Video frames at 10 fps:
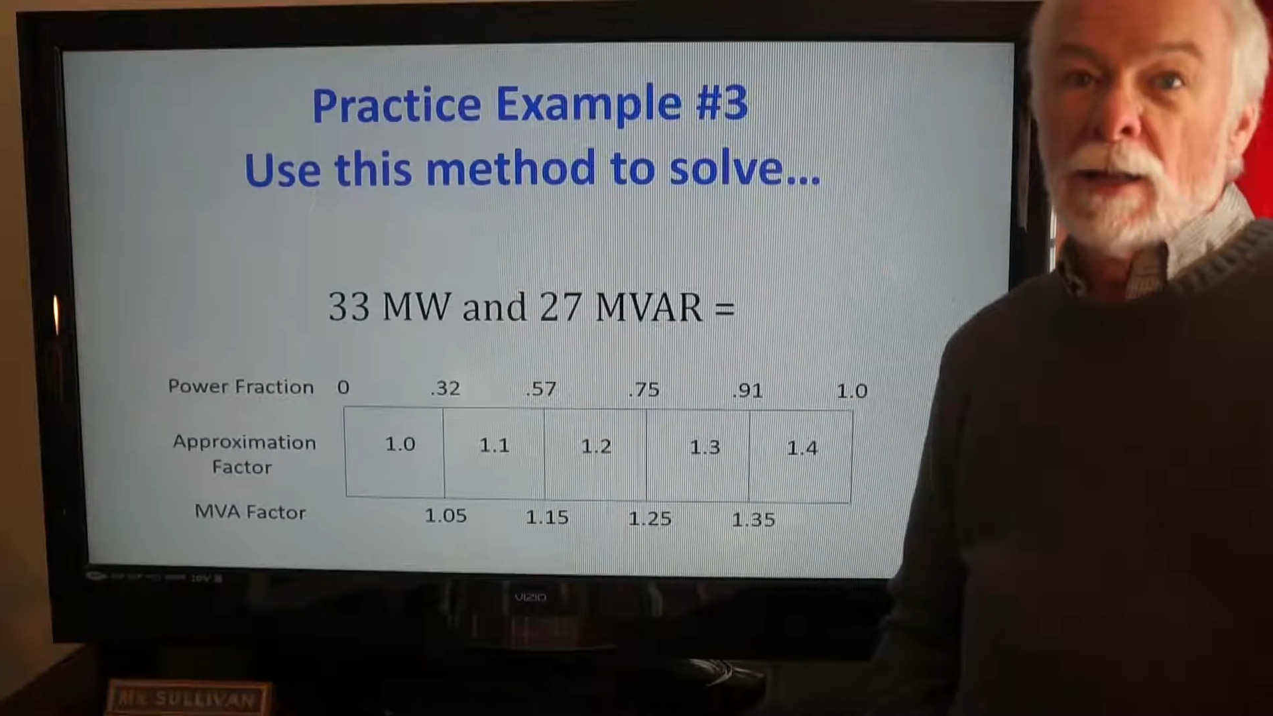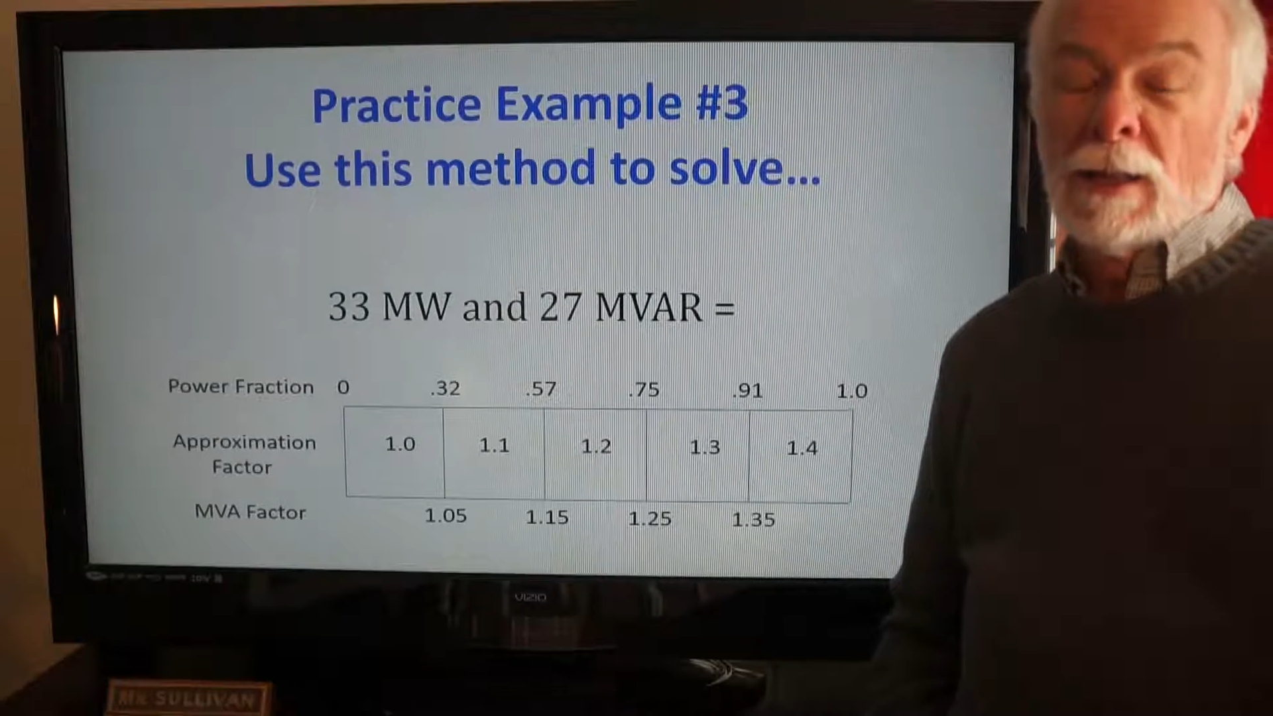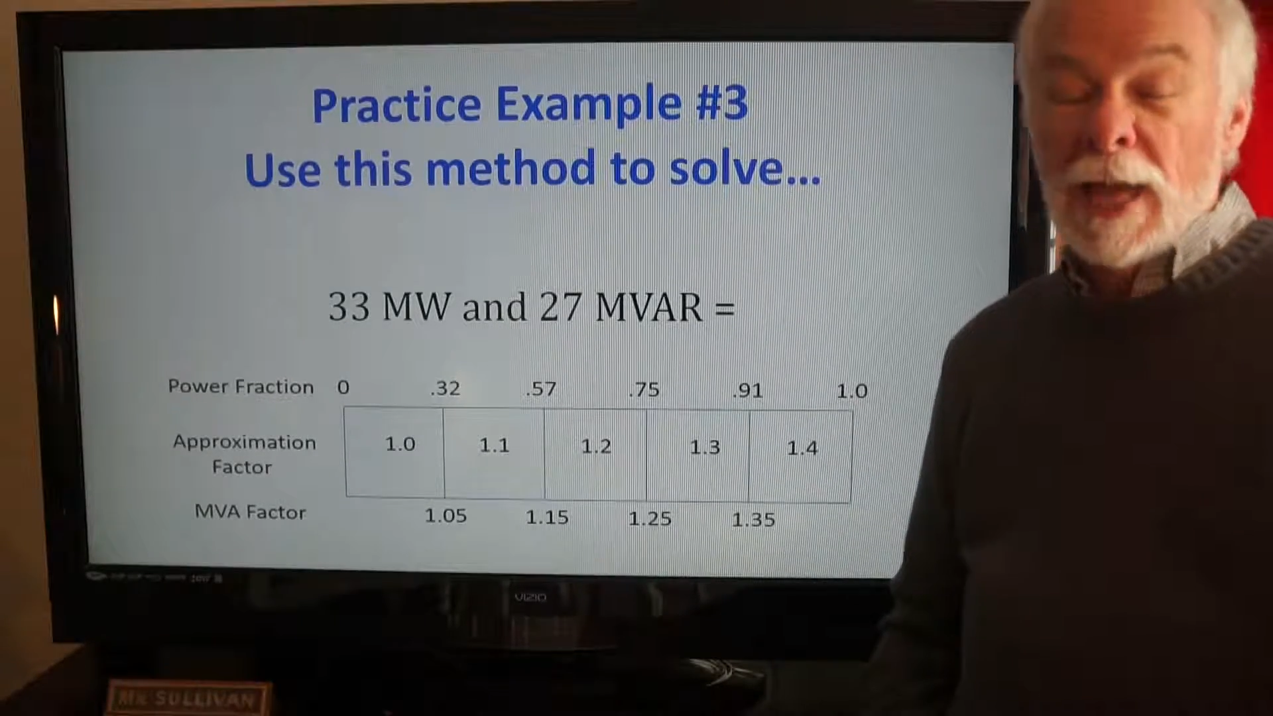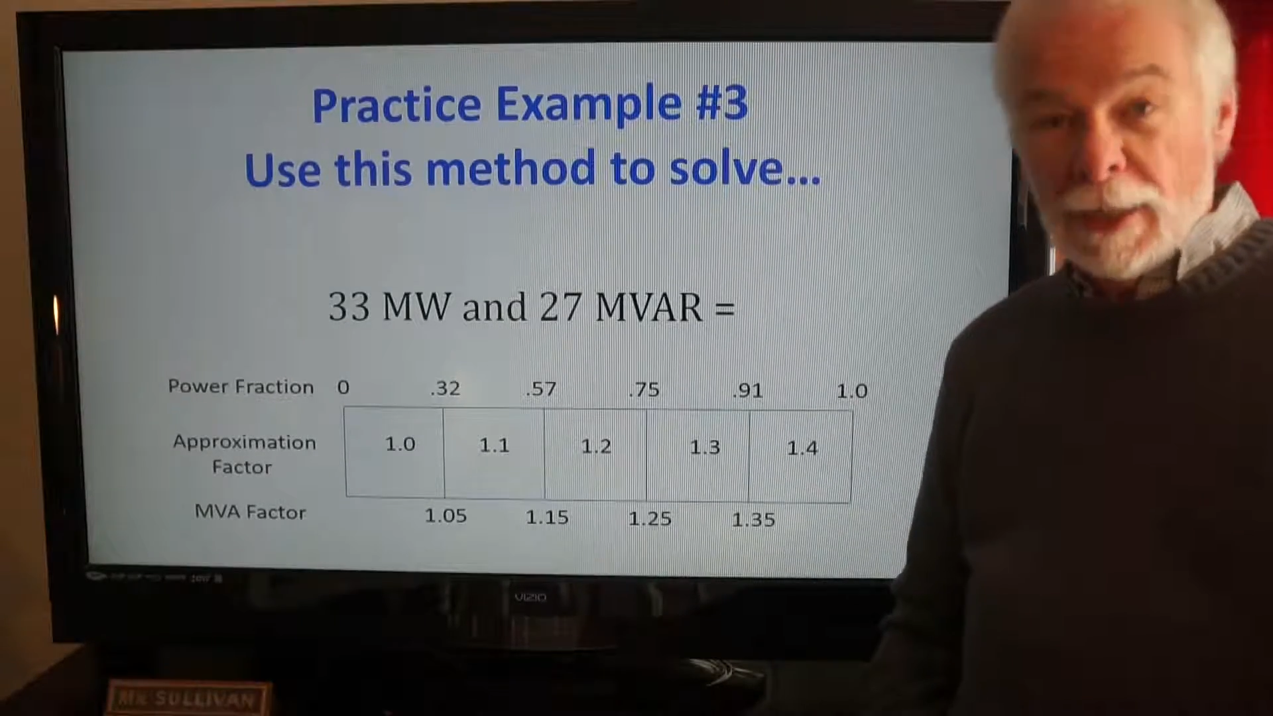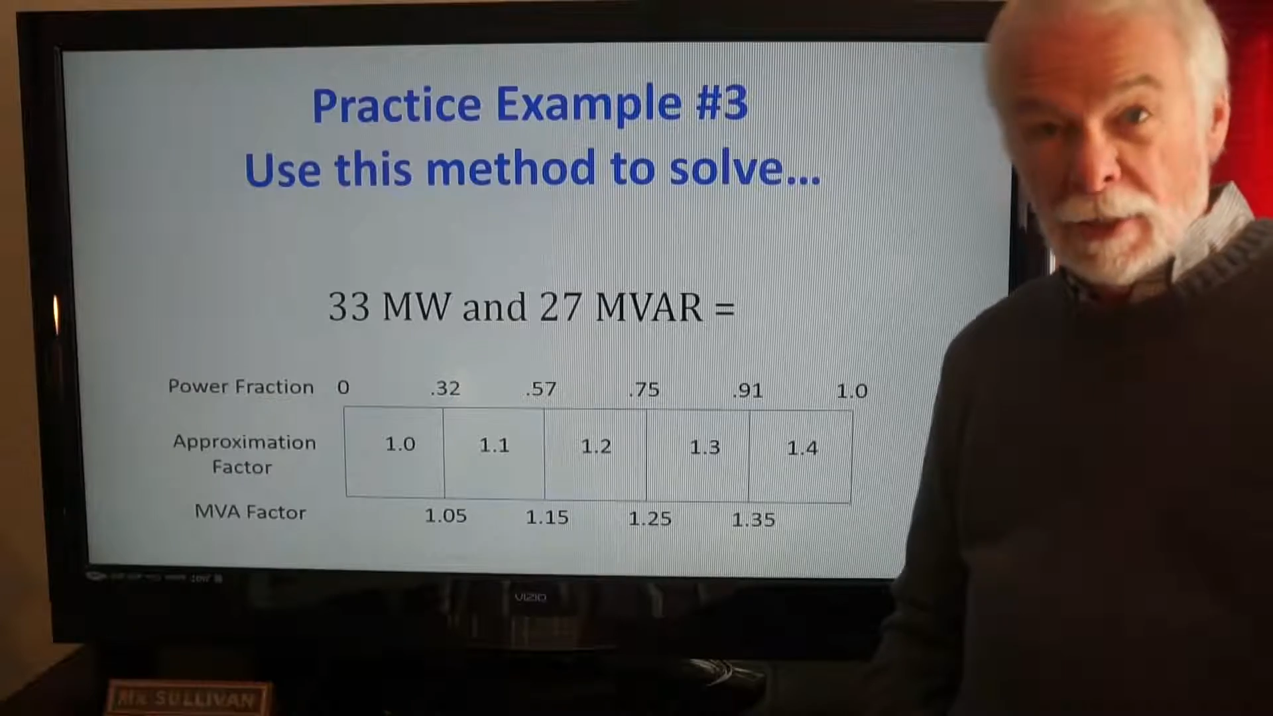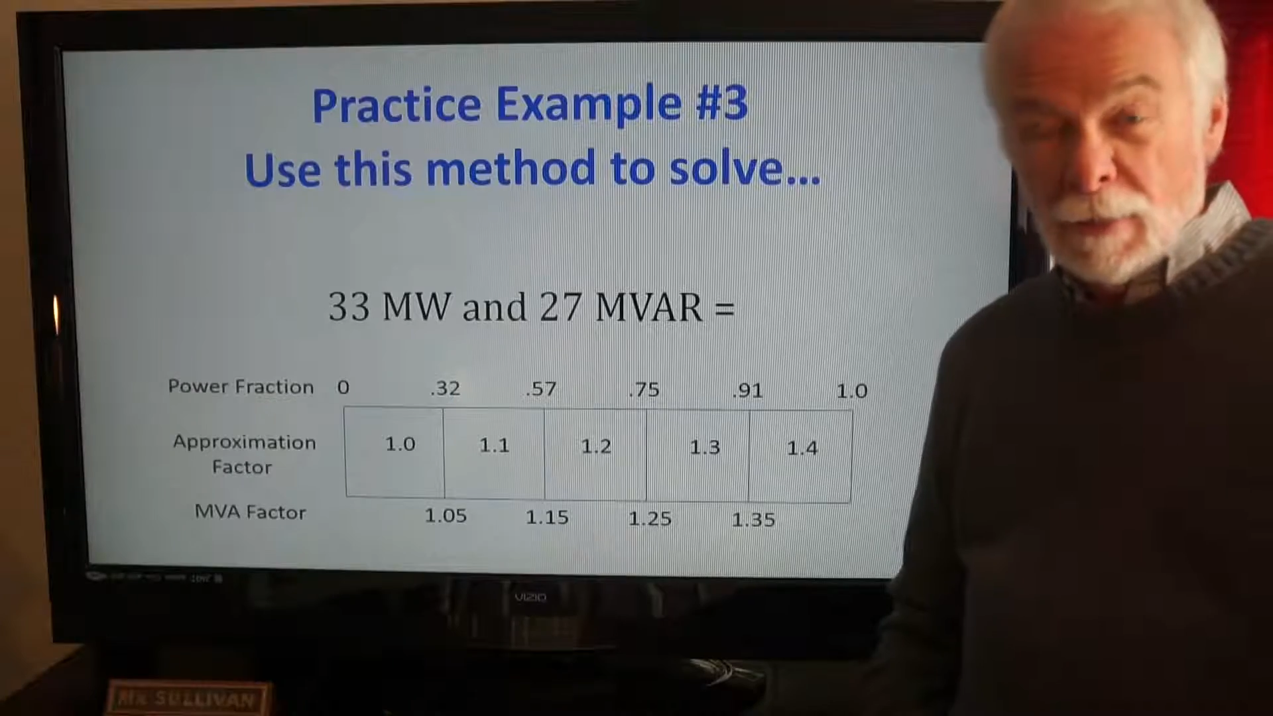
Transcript: Thank